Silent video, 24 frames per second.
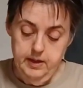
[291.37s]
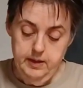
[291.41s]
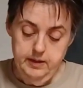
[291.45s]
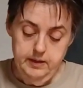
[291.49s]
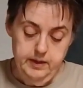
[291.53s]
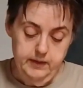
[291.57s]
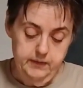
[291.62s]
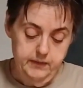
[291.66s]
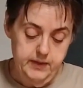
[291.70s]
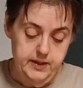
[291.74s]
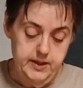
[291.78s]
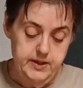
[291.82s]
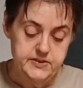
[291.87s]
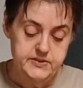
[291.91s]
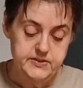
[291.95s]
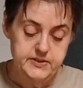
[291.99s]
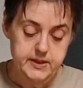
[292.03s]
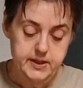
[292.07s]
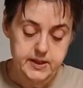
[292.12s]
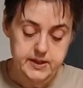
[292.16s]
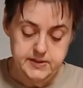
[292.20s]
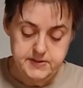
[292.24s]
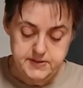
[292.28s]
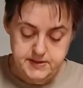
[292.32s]
Now this
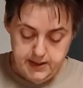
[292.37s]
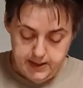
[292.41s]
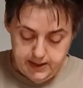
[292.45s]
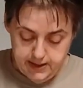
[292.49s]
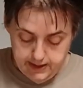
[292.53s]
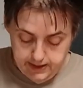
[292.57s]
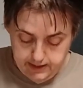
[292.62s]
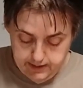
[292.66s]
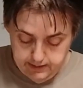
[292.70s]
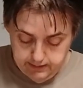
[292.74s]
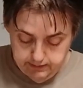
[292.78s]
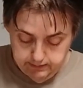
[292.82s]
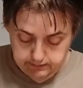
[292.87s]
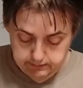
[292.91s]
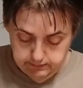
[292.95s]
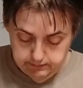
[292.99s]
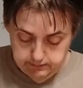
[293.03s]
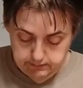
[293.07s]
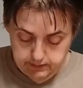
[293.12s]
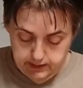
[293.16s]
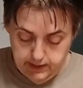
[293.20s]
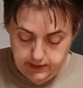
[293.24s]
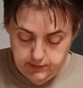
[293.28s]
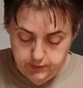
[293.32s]
is a
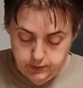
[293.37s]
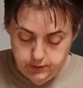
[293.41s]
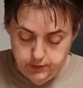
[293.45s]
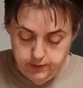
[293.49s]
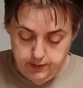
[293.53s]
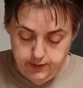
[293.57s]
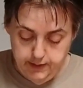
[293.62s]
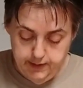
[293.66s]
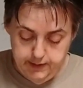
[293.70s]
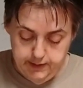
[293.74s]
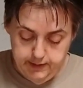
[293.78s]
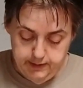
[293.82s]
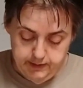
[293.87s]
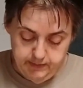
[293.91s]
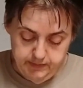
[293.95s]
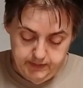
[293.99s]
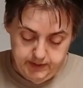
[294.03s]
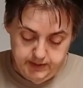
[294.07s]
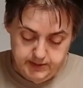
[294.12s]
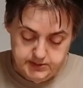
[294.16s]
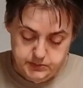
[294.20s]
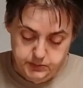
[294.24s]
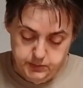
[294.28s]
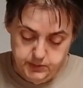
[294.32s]
heather gray. I
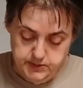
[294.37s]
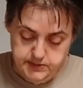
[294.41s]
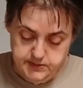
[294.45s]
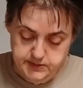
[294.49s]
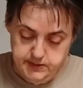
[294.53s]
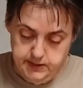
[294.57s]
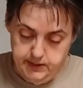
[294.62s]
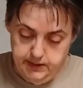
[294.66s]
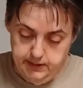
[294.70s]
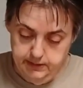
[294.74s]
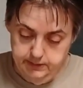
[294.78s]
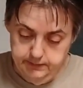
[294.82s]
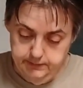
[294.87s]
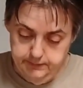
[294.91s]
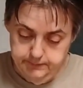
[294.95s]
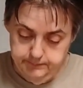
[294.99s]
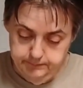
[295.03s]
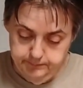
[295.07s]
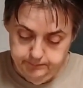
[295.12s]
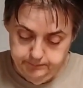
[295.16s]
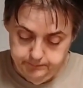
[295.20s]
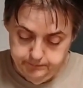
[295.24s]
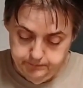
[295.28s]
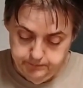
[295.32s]
think it's what it's called.
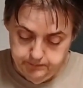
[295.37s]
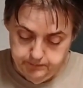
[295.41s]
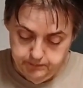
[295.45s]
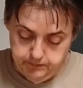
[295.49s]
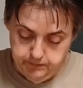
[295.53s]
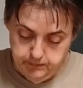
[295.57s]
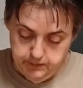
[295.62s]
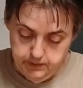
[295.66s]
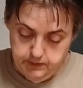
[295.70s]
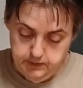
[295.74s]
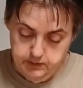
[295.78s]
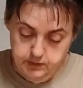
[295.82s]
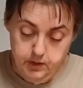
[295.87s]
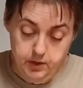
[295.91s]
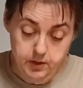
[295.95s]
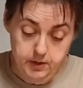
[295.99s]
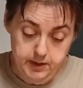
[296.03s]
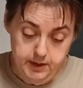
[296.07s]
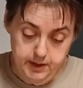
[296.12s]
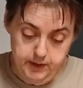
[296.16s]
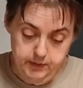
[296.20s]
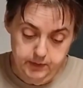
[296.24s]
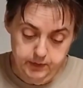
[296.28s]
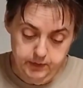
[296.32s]
Dark
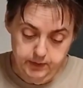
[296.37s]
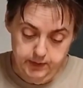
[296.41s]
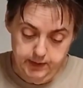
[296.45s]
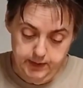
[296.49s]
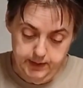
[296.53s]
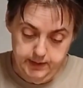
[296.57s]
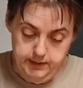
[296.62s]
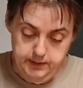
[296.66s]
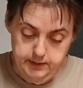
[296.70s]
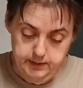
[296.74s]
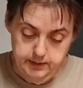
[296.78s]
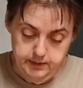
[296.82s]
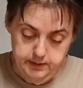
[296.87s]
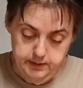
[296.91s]
heather gray.